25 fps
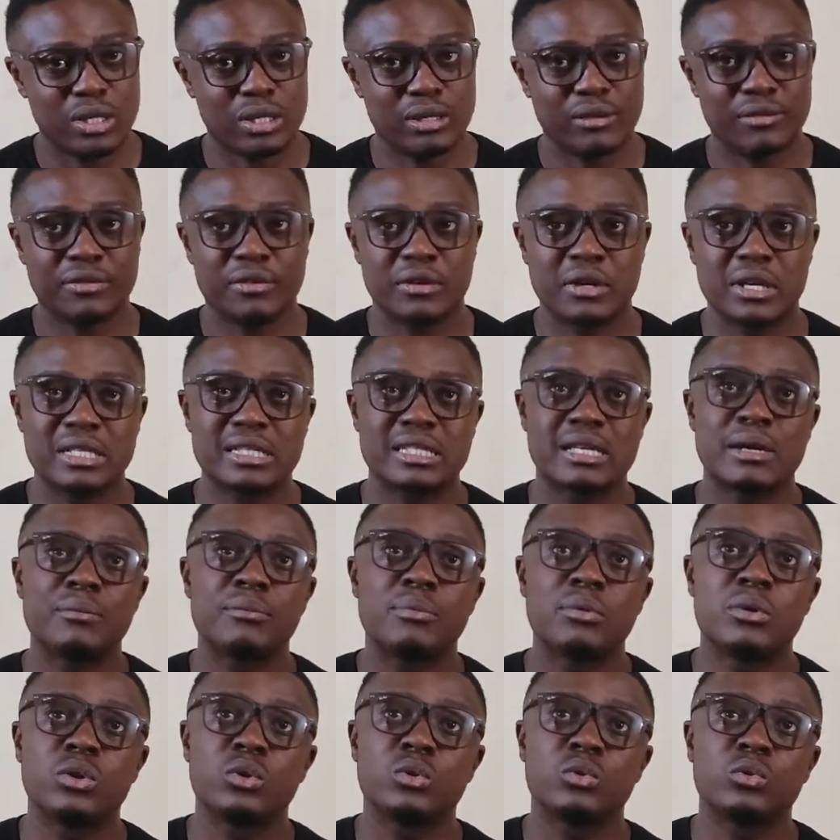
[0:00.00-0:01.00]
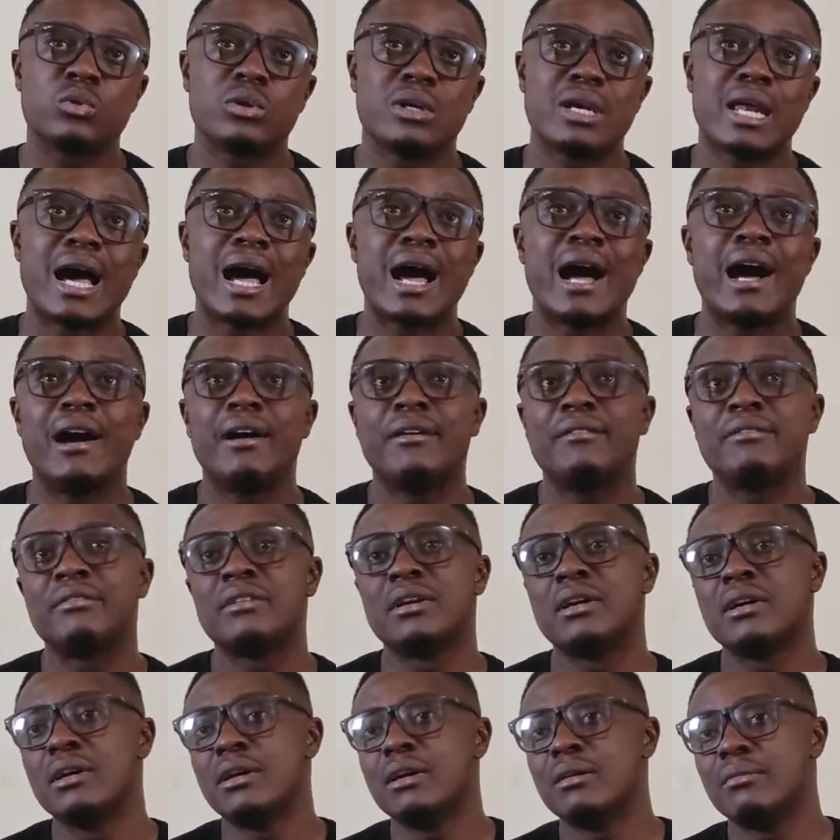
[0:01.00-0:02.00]
For example, you could have
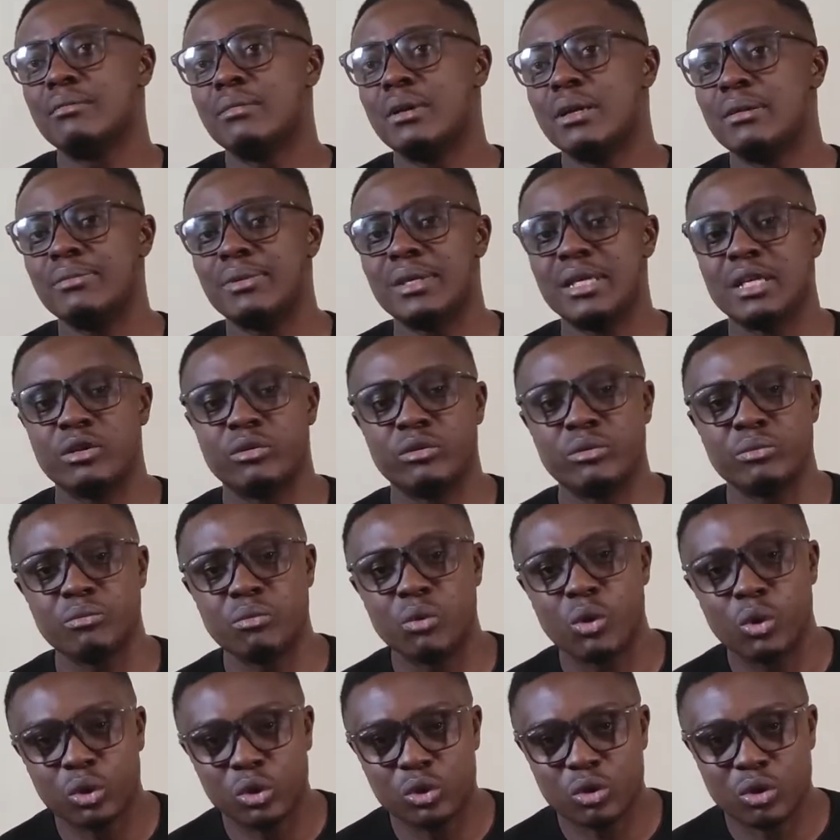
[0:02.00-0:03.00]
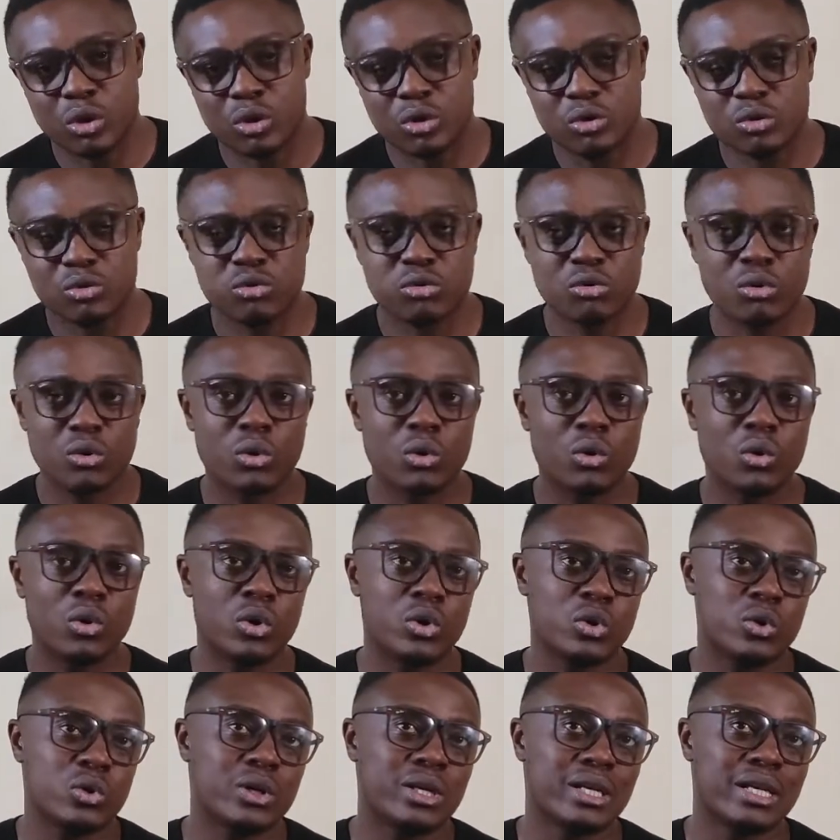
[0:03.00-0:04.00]
maybe a remote control, or you
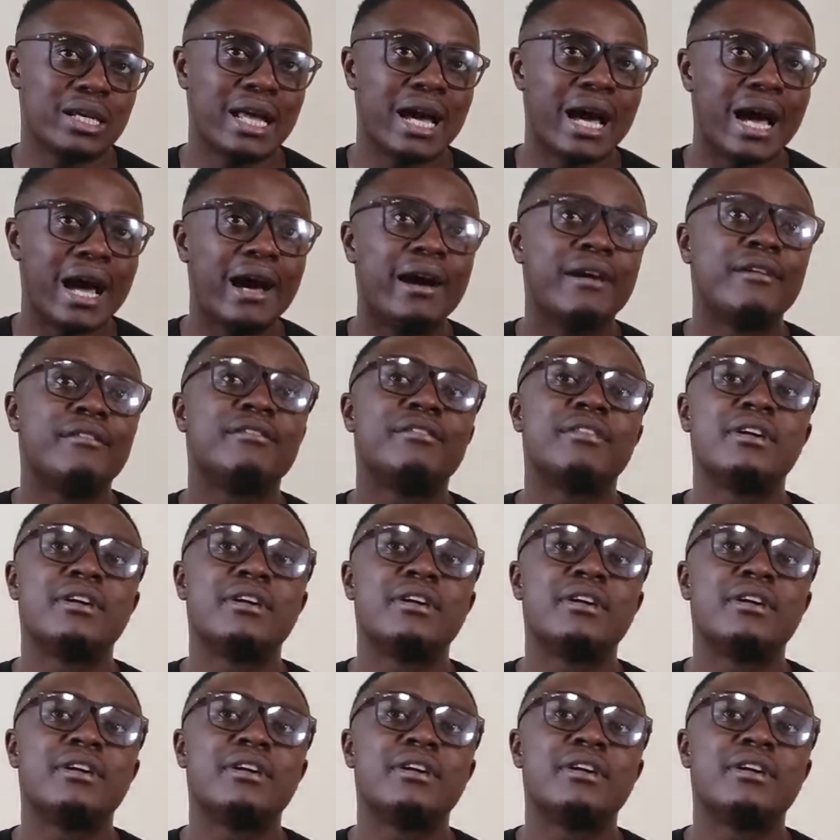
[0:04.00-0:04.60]
can have